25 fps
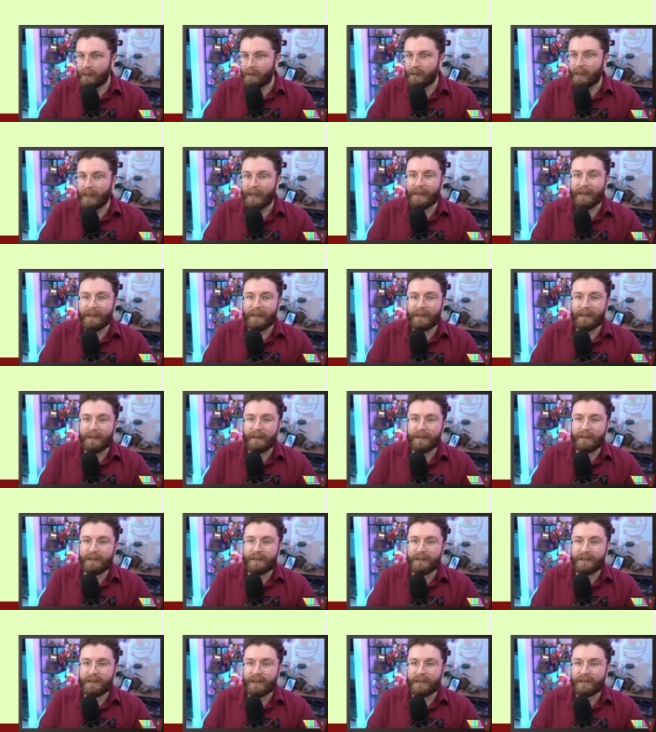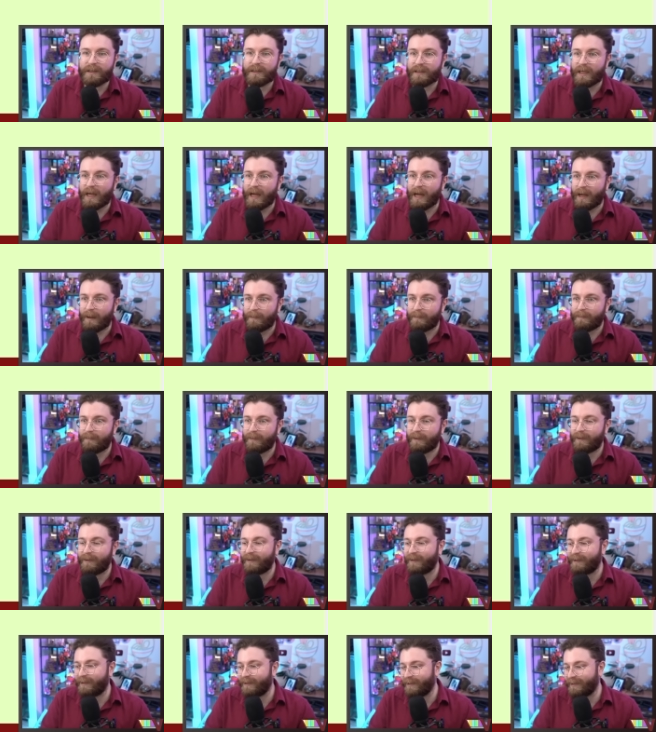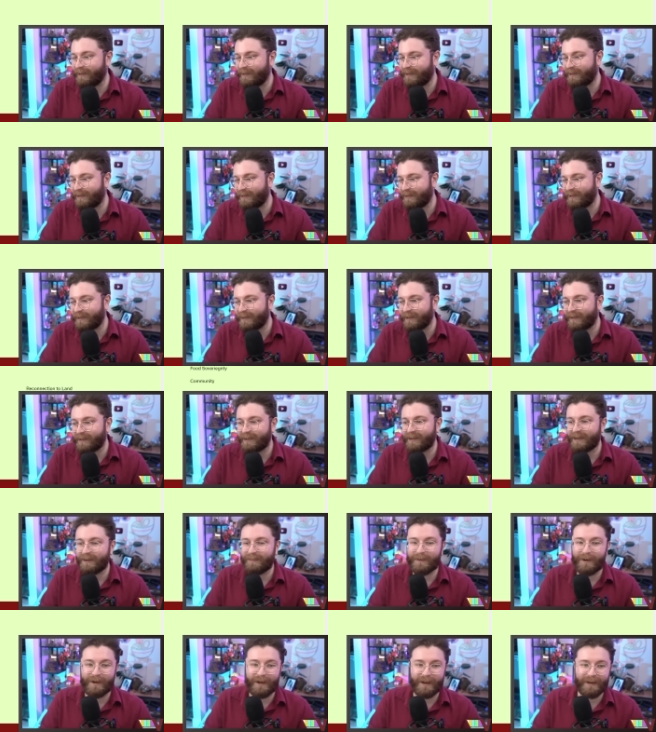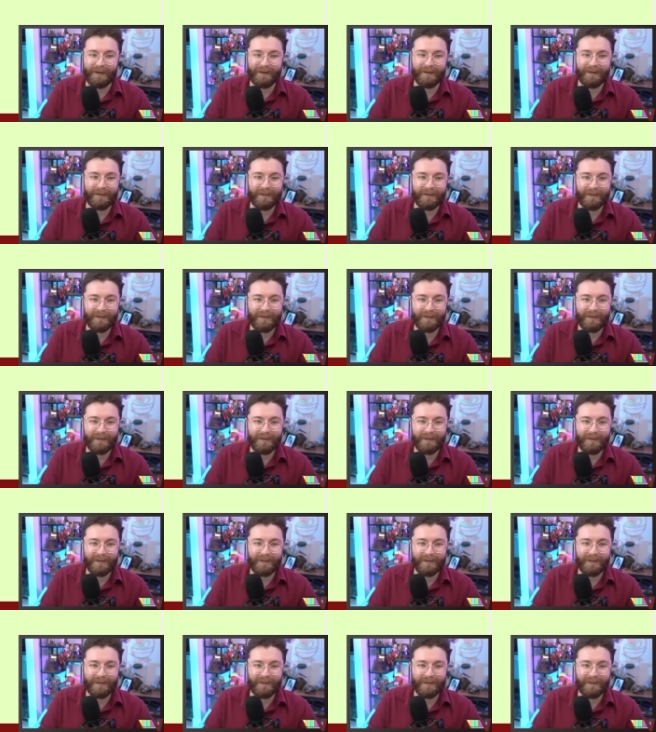Like, stop. Come on.